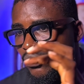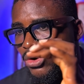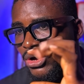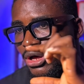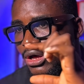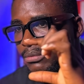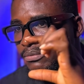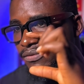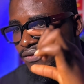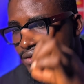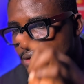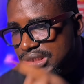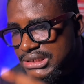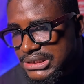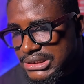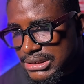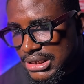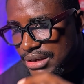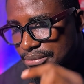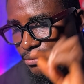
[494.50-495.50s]
this
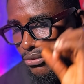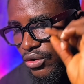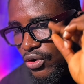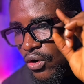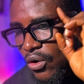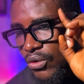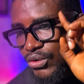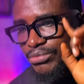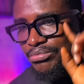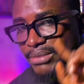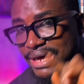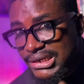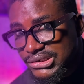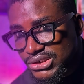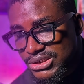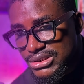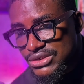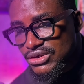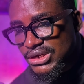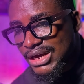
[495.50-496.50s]
term called
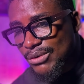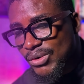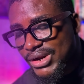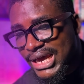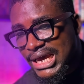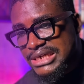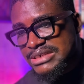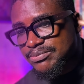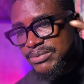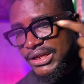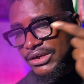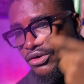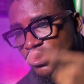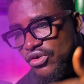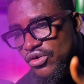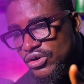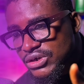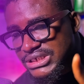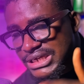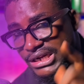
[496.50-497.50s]
margin, so that when I explain
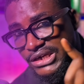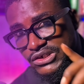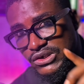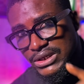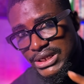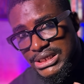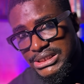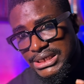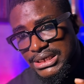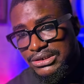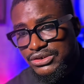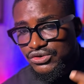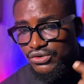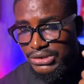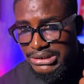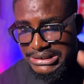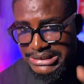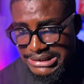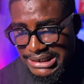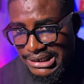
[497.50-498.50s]
cross and isolated, you
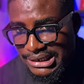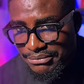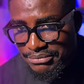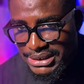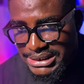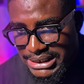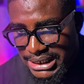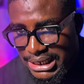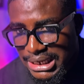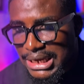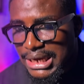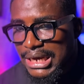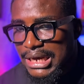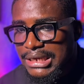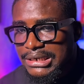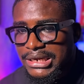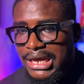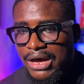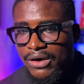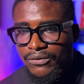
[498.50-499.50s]
understand it better.
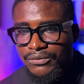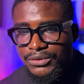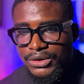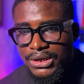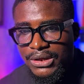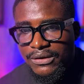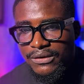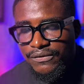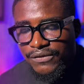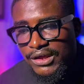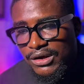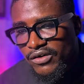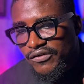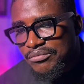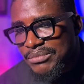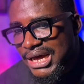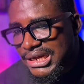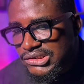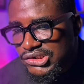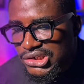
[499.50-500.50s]
Now think of
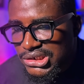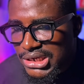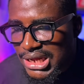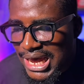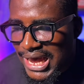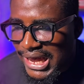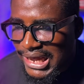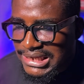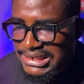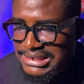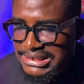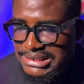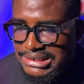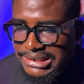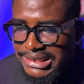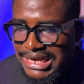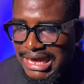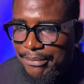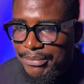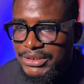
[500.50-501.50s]
margin as
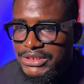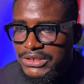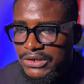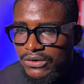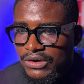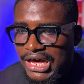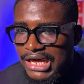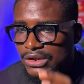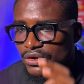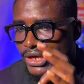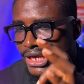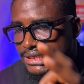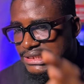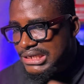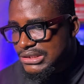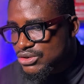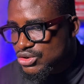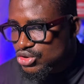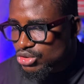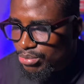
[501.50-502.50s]
the capital
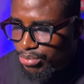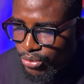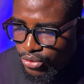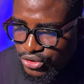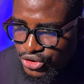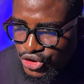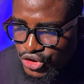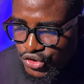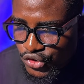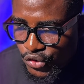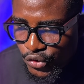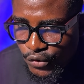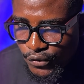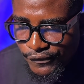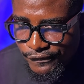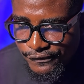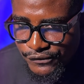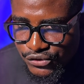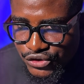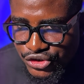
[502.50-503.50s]
allocated to support your
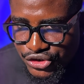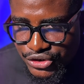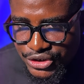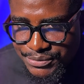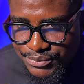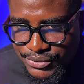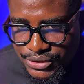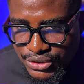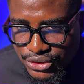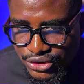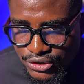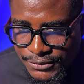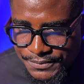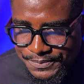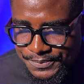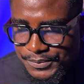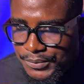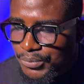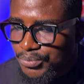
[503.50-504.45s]
futures position.